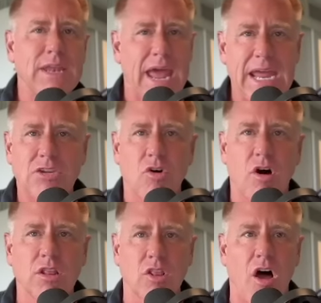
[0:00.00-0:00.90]
hate
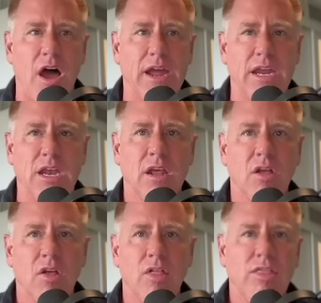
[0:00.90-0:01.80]
online.
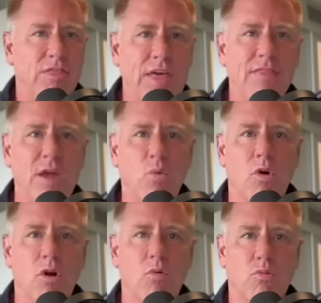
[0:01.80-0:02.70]
Then they
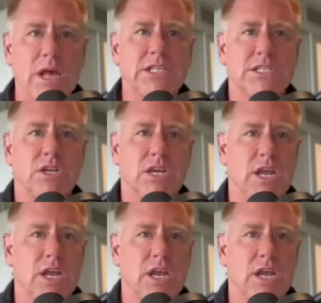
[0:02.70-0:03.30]
were arrested,